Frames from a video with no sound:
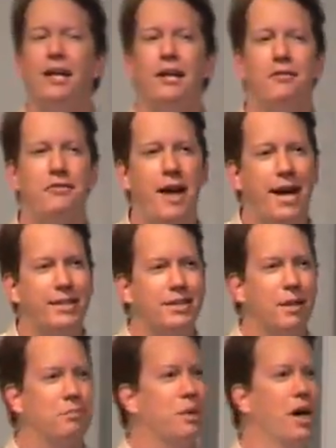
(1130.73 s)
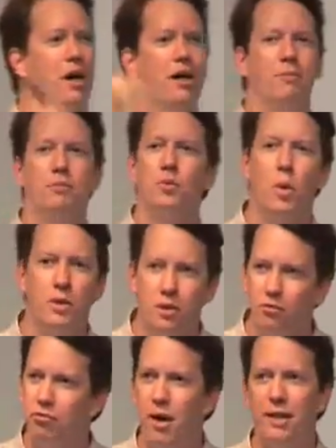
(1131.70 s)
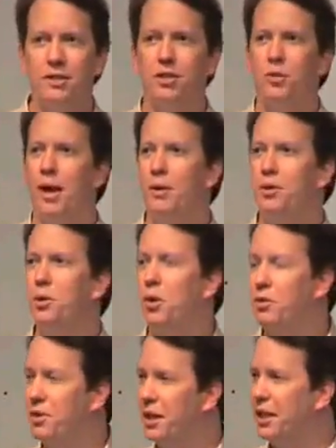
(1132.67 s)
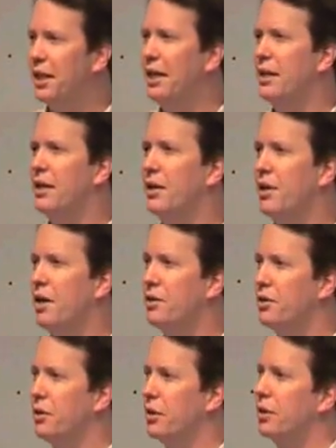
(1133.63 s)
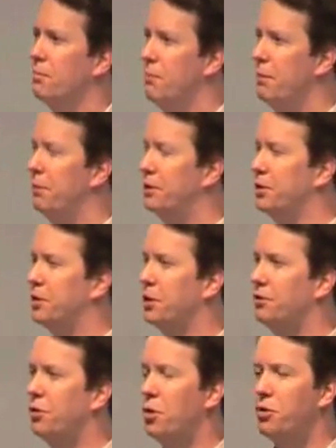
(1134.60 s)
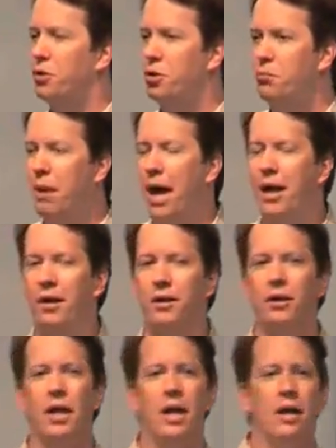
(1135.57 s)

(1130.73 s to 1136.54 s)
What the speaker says: In fact, sometimes what your friends around you are thinking and their other commitments and so forth do matter.